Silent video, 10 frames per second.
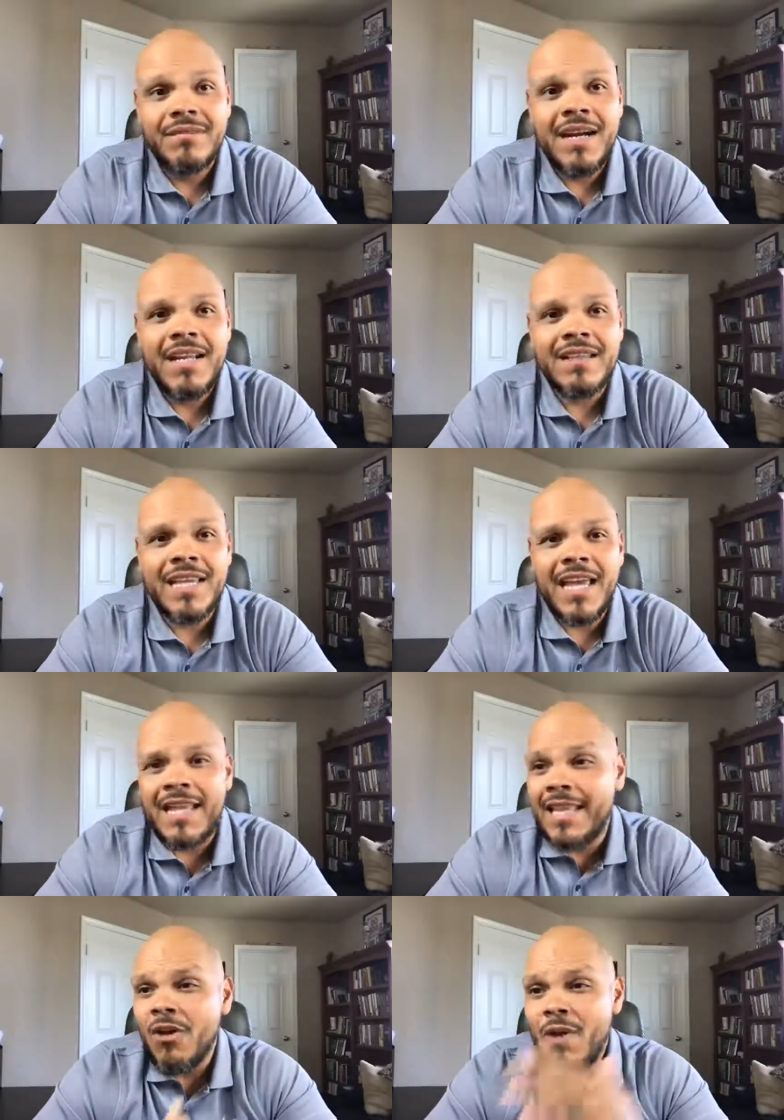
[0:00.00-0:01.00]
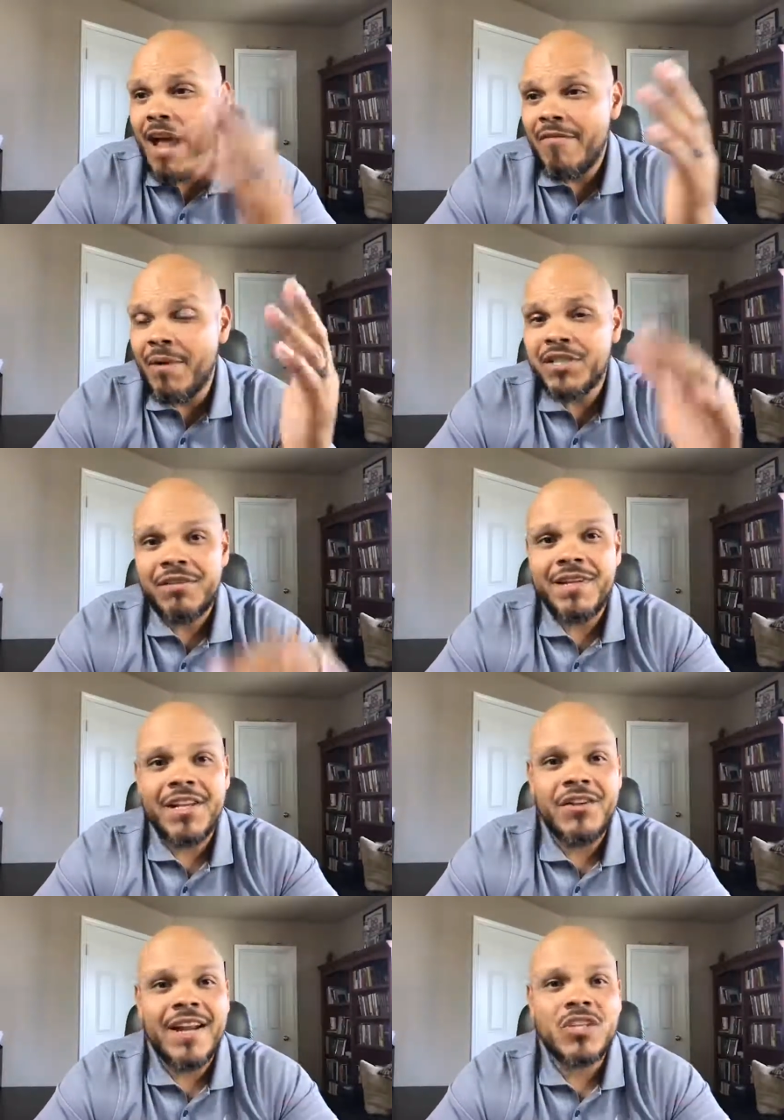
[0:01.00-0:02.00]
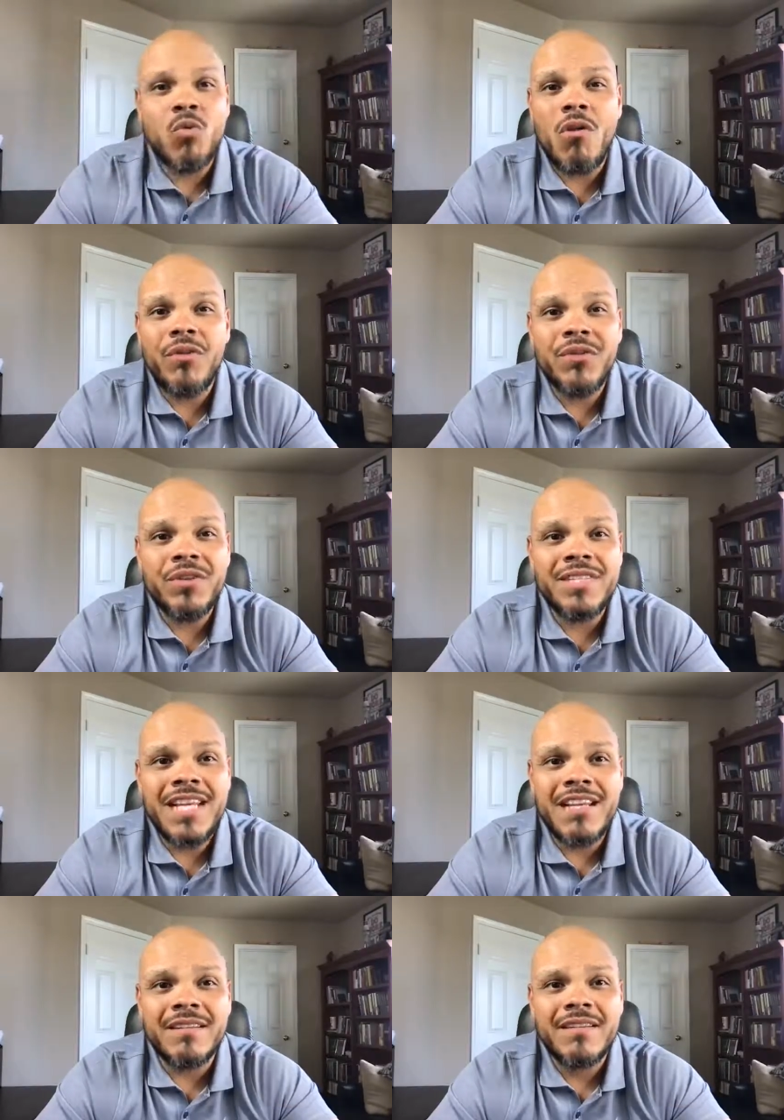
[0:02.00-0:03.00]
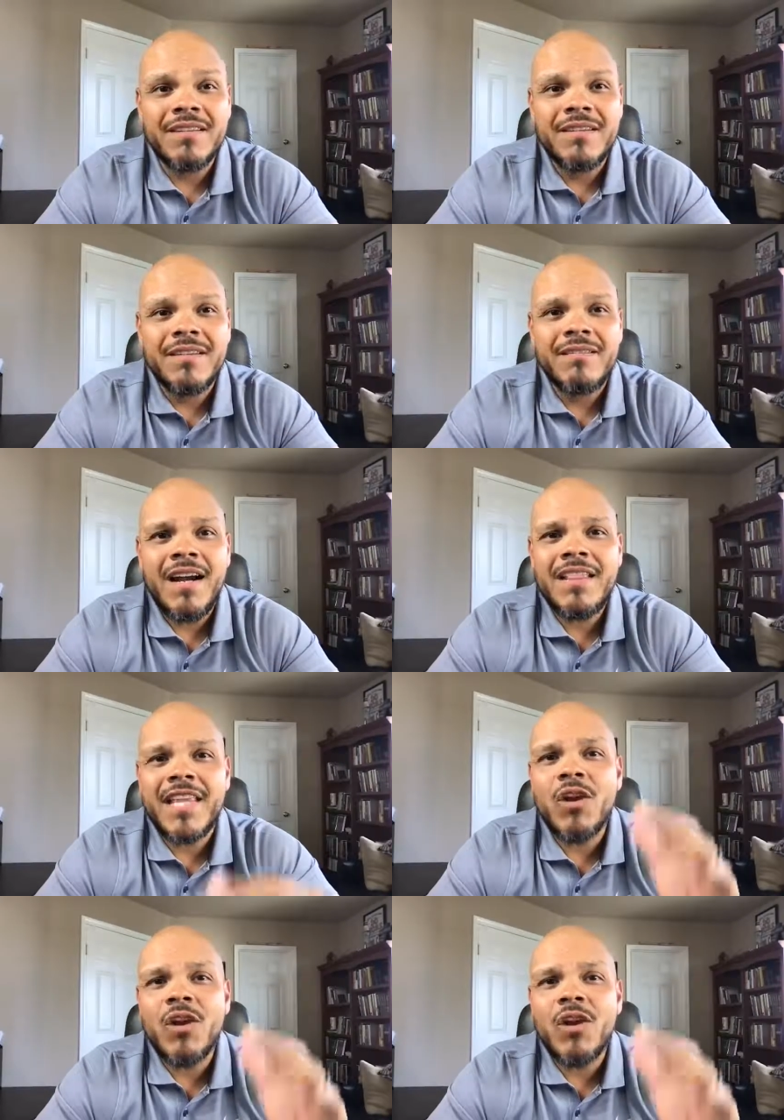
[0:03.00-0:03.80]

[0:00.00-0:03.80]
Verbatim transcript: Right? They, and they don't have much of it either at 12 or 13, right?